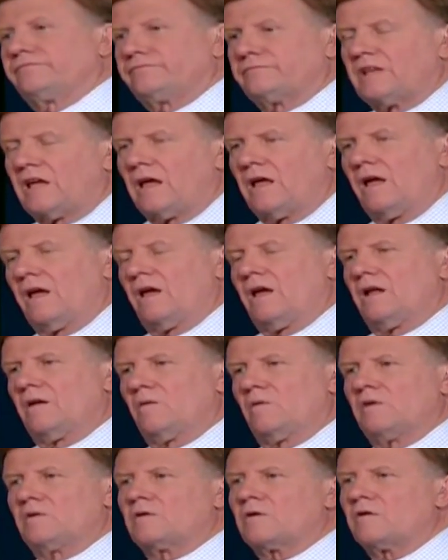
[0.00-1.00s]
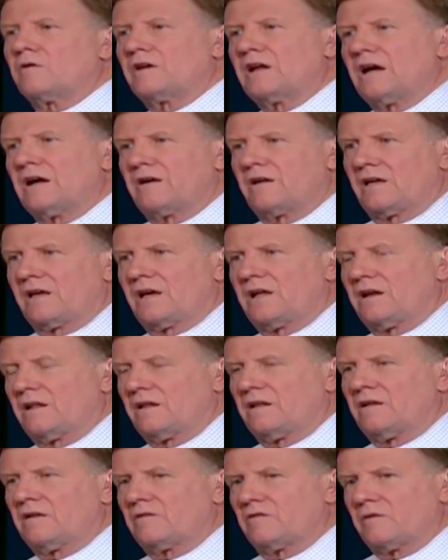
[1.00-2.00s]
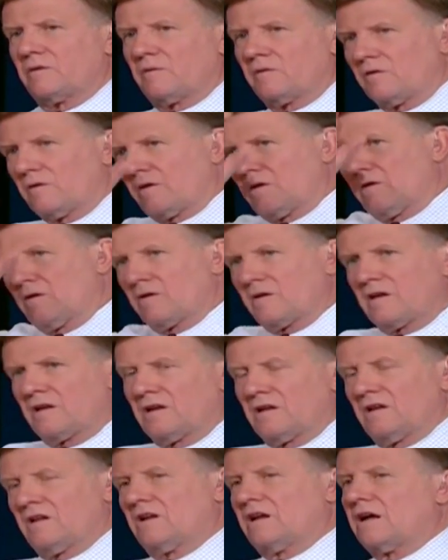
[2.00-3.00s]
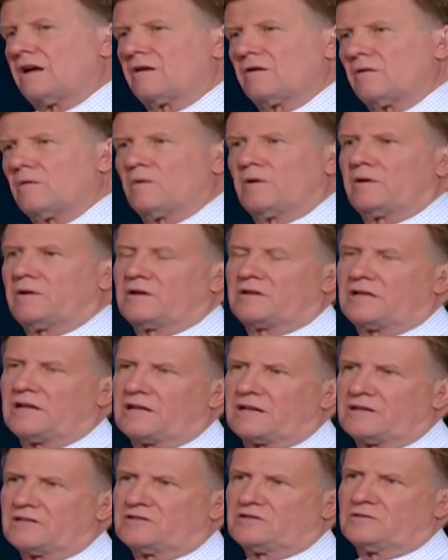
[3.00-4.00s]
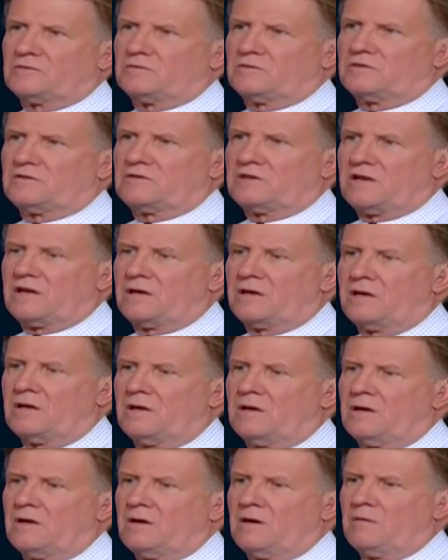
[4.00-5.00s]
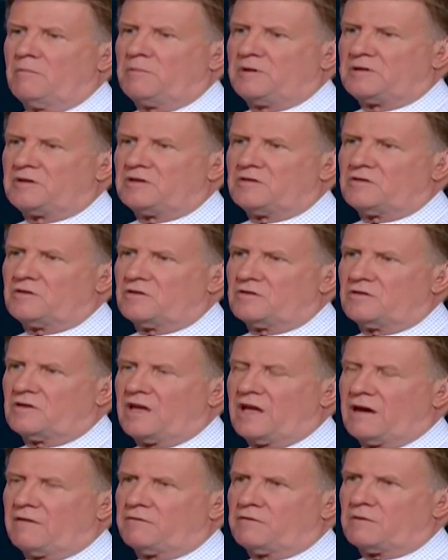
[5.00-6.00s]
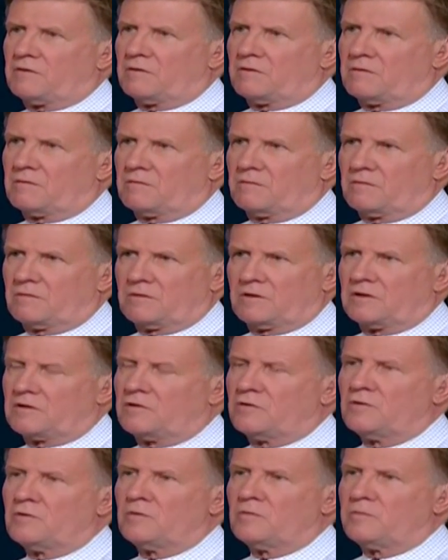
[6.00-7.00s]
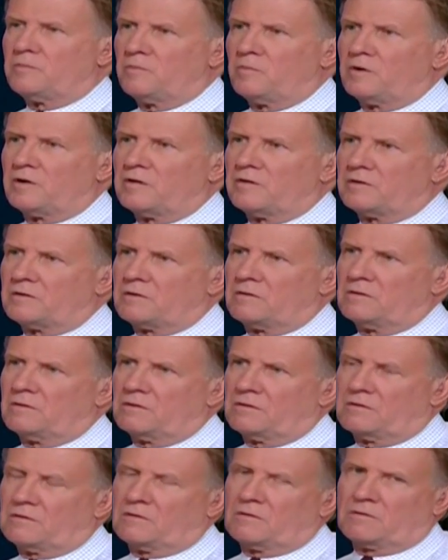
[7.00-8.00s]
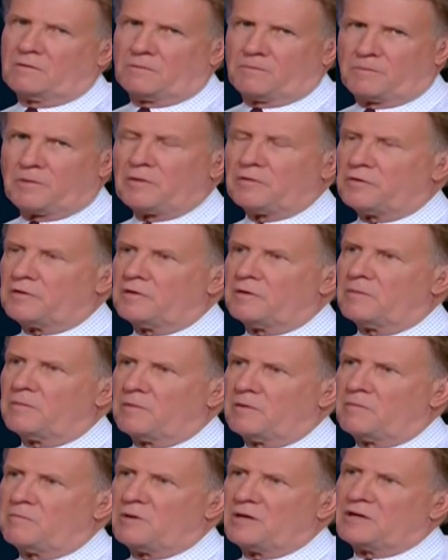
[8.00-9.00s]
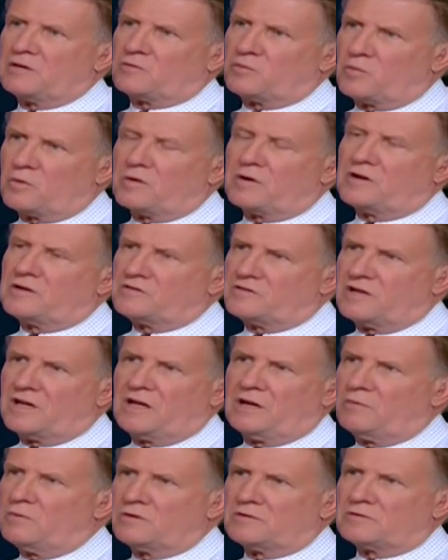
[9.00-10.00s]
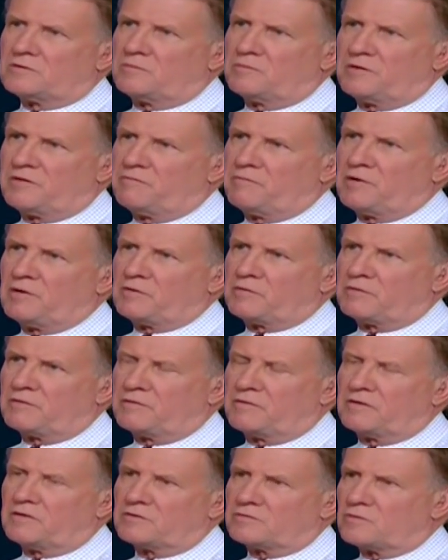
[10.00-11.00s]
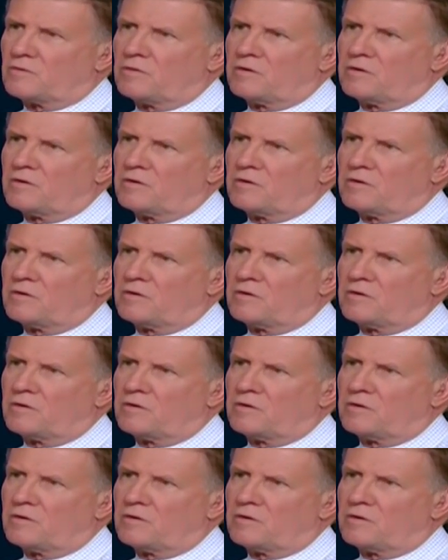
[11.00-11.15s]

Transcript: Right. And, we turned down again. And there's yeah. a, you can look at it, and I don't know what a technician would say but this is after the two, one of the, or both of the, the biggest worries, the headwinds are both reversed.